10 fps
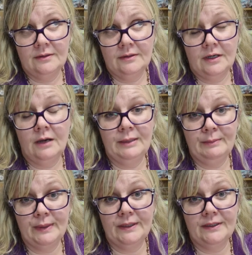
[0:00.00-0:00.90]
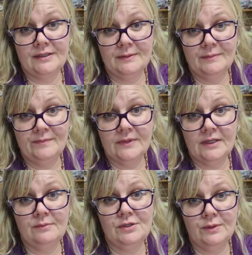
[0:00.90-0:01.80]
Hummingbird.
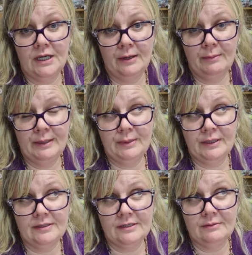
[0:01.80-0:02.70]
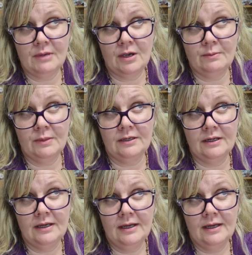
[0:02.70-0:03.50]
I'm doing a hummingbird at the moment,